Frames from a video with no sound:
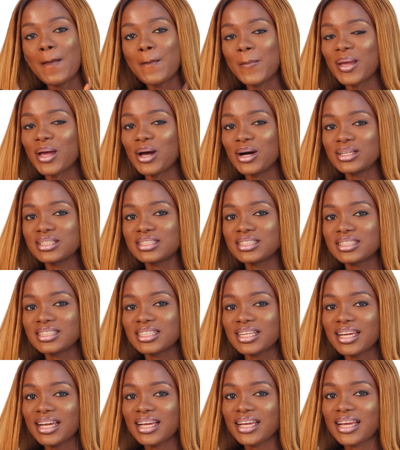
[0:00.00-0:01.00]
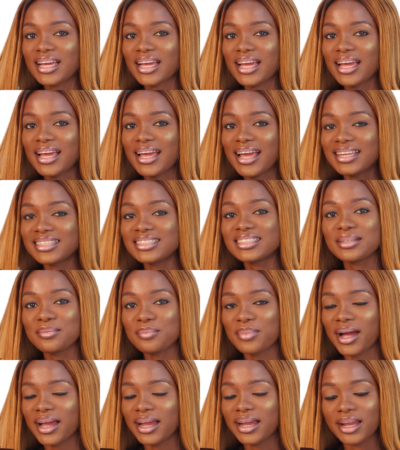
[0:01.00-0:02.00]
because I didn't
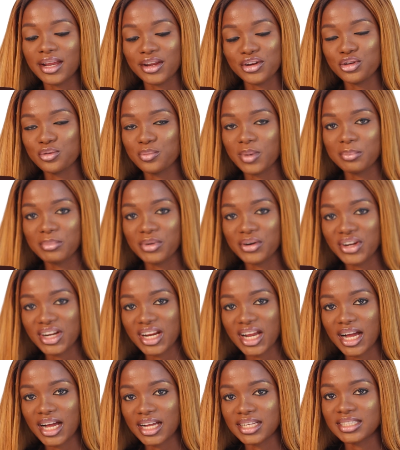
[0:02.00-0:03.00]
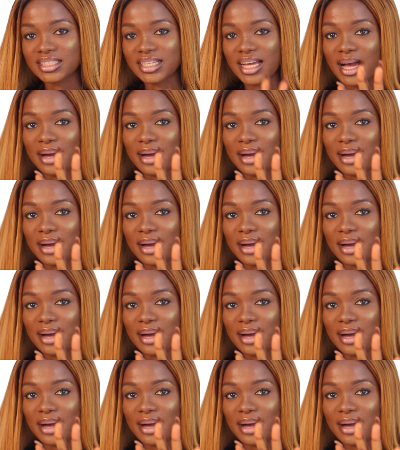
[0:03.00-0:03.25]
buy a new memory card.